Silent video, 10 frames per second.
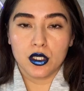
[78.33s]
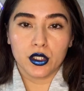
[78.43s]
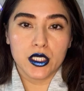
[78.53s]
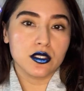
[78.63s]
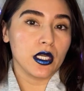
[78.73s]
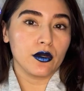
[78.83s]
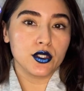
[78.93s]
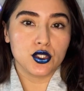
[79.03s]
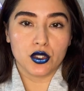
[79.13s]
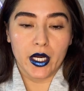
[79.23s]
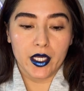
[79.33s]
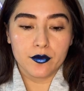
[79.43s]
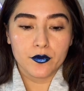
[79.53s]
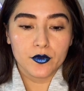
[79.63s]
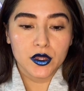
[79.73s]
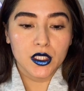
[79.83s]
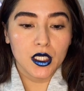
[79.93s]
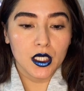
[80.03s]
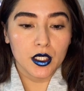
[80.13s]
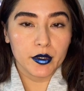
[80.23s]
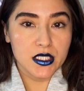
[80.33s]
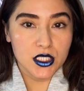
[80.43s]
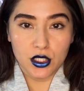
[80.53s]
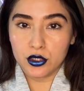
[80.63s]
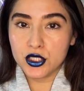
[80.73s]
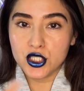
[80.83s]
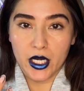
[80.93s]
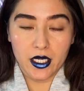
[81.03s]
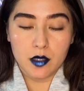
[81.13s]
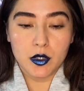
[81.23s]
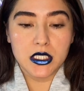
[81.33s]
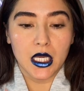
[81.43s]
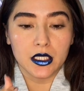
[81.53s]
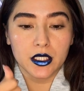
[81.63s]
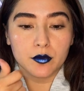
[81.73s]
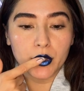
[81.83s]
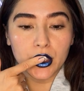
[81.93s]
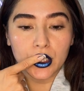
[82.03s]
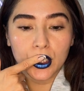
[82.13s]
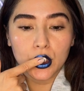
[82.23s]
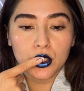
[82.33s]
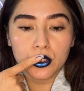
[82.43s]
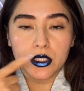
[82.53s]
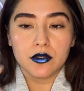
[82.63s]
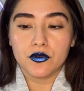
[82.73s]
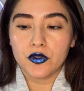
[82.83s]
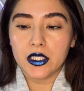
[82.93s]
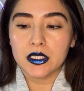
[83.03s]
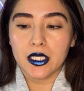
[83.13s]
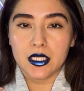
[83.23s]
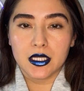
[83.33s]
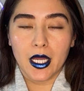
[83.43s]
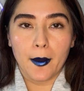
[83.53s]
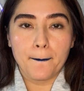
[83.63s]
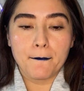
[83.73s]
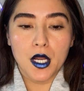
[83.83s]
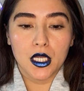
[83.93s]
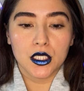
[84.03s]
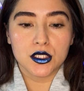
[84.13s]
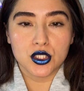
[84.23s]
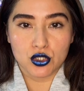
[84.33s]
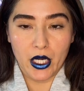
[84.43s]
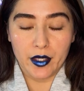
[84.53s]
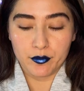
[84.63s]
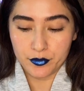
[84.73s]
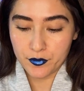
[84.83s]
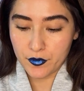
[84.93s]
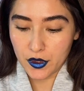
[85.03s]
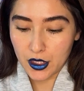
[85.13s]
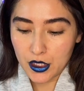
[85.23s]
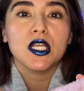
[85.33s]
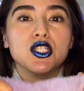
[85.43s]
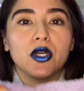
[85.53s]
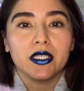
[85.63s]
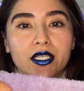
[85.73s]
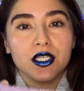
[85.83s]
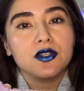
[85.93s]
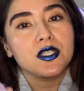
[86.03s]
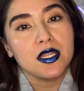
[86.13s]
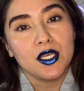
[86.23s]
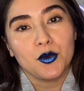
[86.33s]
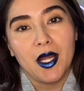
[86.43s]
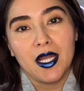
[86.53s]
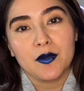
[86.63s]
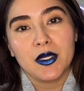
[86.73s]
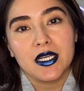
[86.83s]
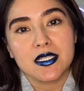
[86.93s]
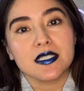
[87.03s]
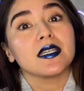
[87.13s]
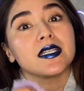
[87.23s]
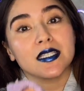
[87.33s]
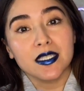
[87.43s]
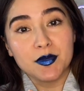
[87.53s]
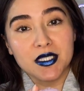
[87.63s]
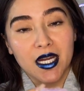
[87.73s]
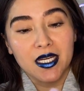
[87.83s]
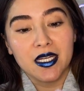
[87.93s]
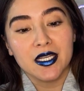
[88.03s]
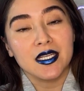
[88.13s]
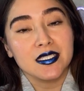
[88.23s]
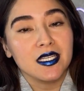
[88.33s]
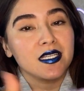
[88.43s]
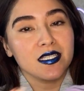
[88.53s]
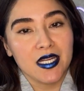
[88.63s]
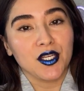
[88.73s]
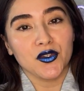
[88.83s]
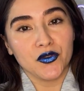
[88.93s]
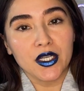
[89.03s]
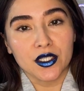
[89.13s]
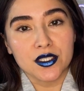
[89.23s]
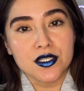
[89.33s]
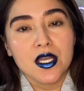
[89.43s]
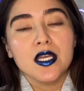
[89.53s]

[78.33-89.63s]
Okay, so now it's dry. It's still shiny and metallic, but you can feel it that it's dry. So I like to use a thick rag because it's a lip stain and it is going to stain your fingers.